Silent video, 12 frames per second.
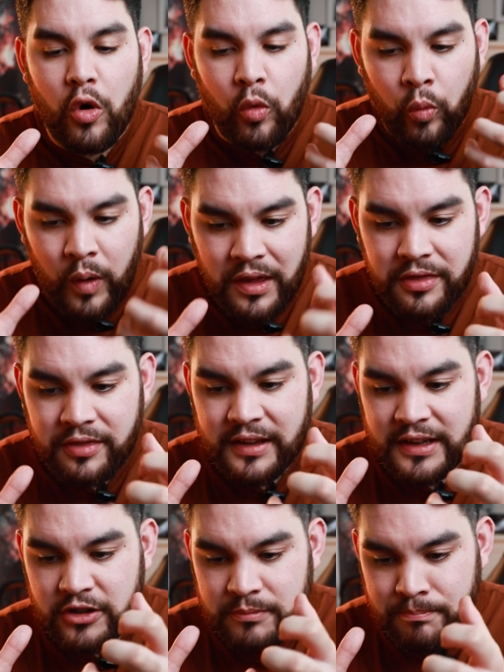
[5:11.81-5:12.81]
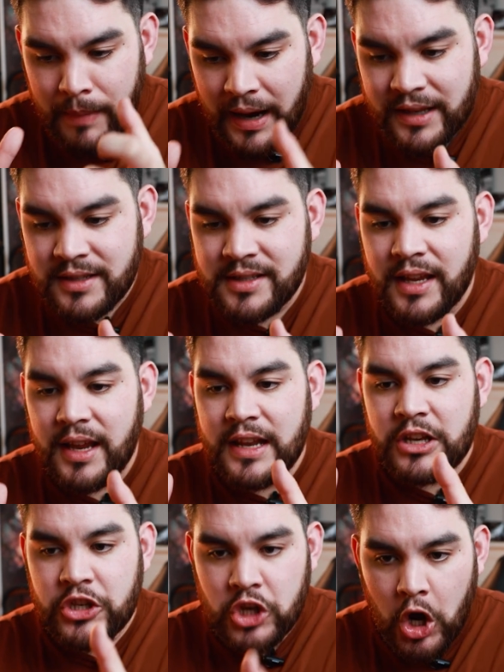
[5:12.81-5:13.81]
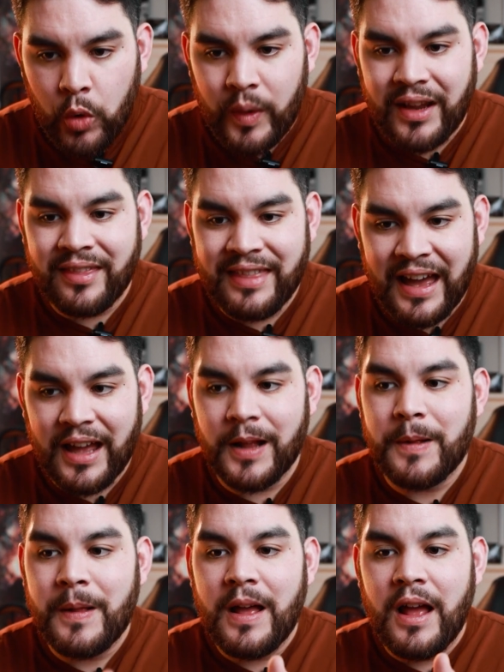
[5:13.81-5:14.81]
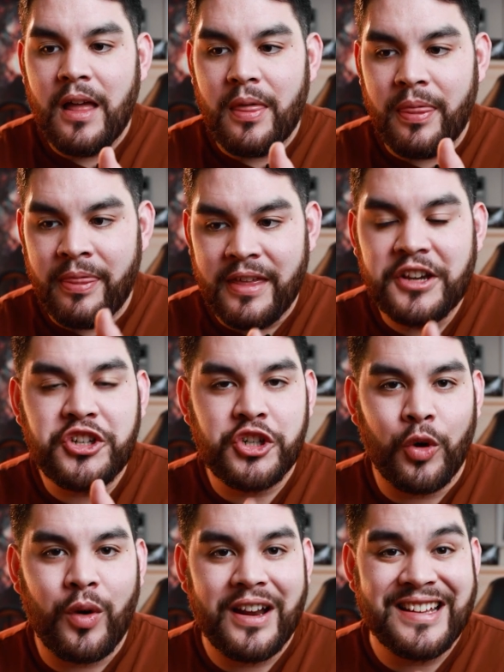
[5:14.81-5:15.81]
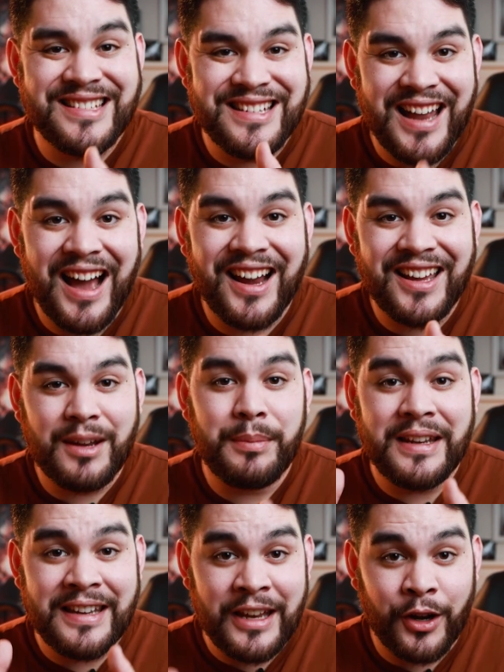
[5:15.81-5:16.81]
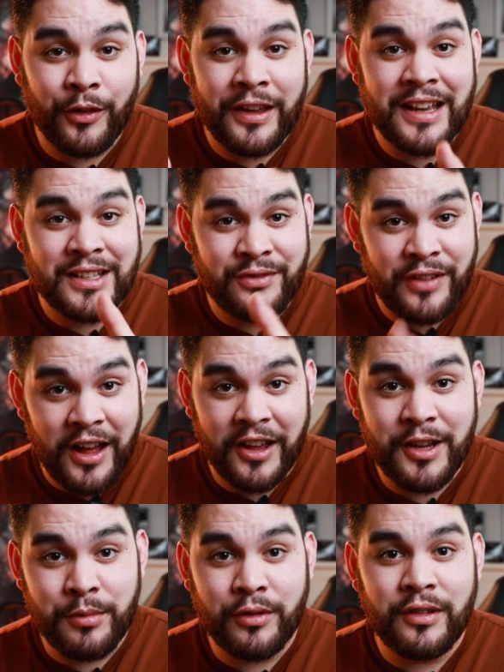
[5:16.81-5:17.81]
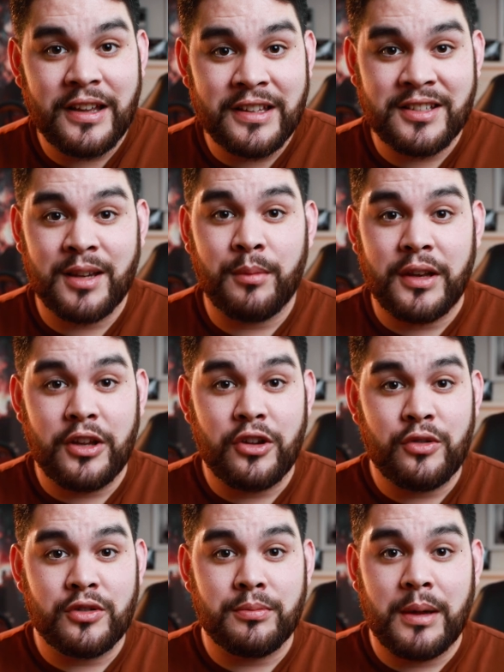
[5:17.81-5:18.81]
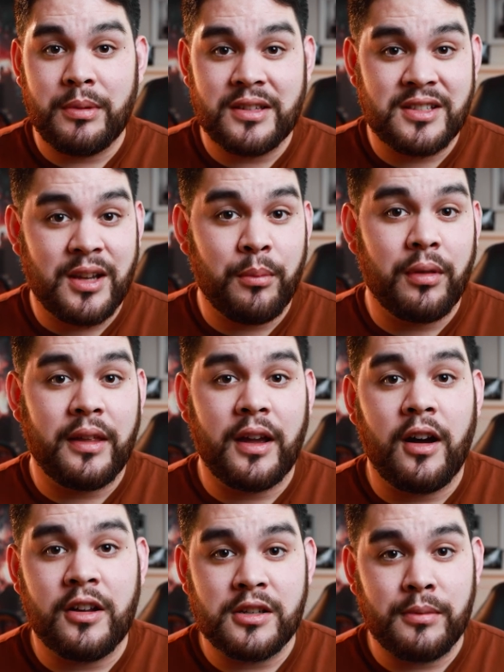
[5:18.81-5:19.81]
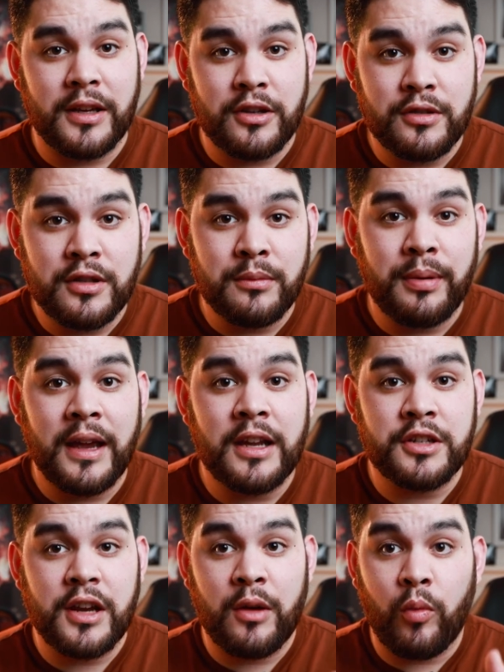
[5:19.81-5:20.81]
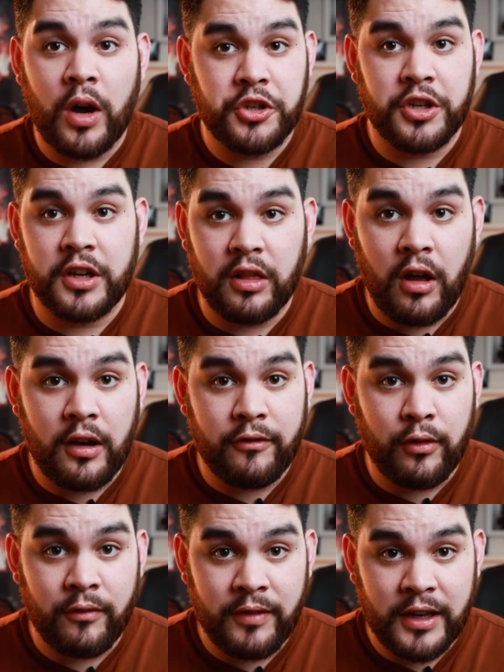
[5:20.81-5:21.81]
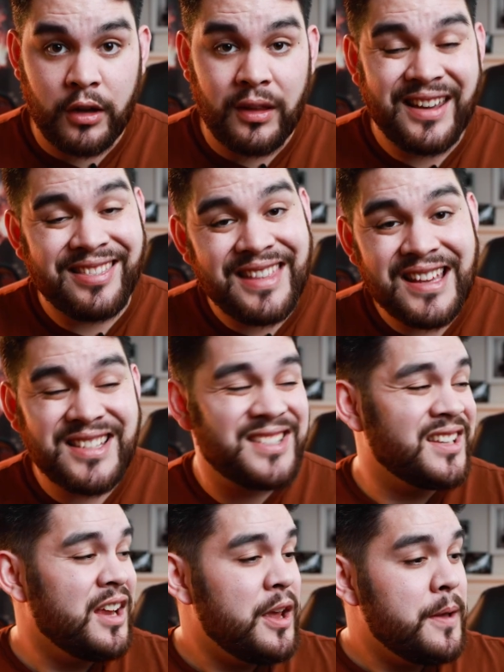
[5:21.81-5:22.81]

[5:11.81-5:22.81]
with the mindset and knowing that this short is not going to be nearly as valuable as somebody who's maybe stumbling on my YouTube page and watching a long-form video like this,